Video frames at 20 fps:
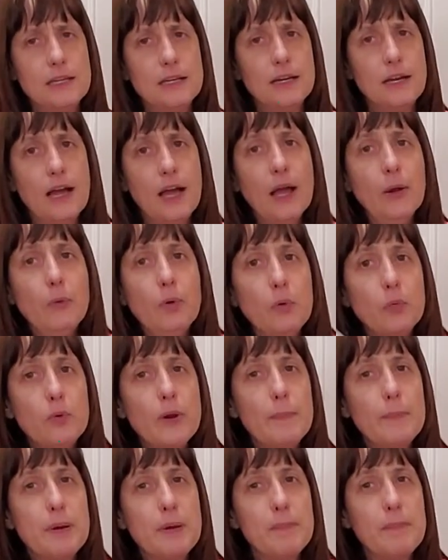I will
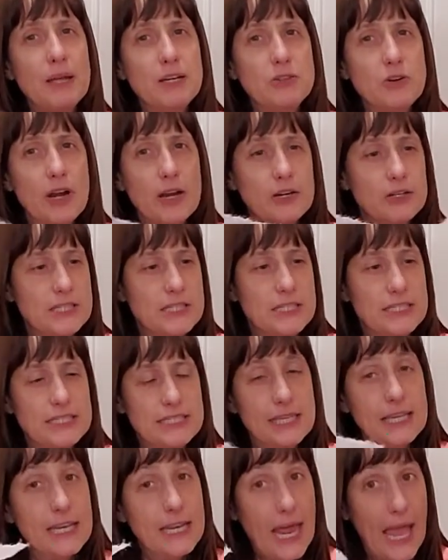rip my dryer sheets
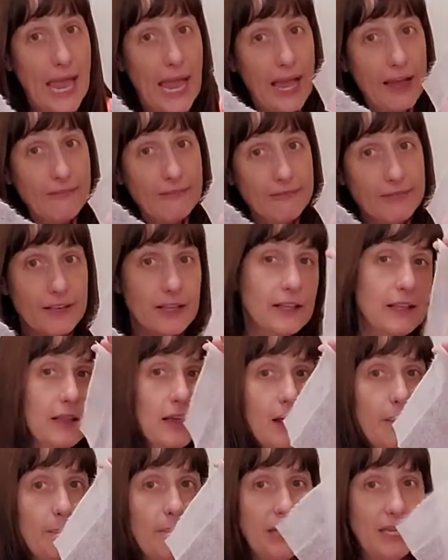in half
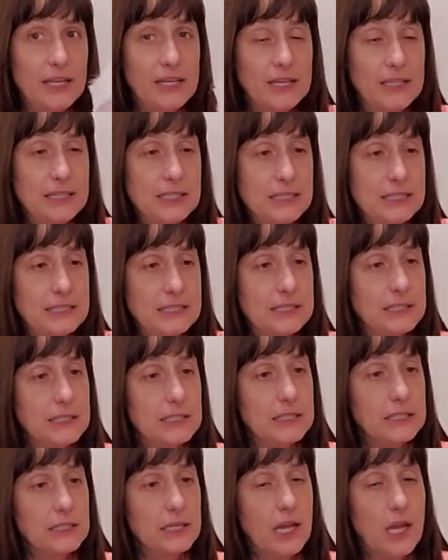because
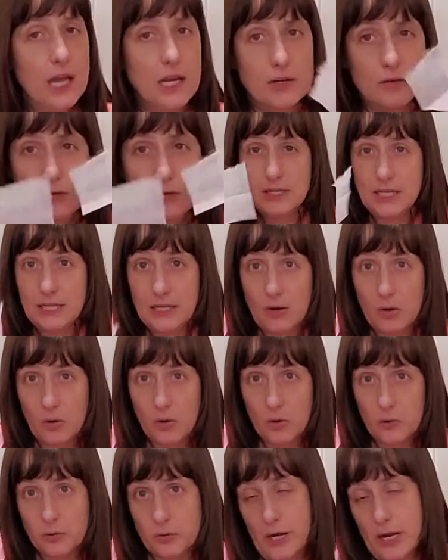I don't a
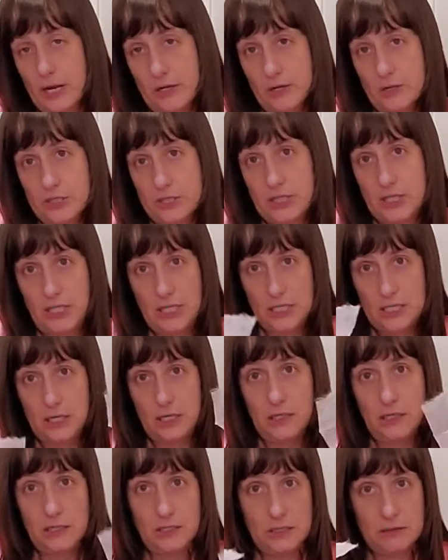whole dryer sheet,
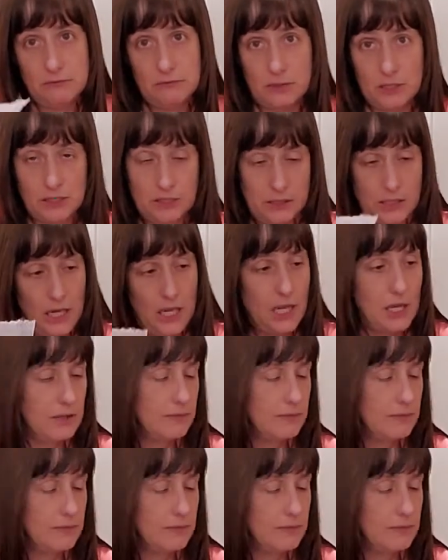and then, well, yeah.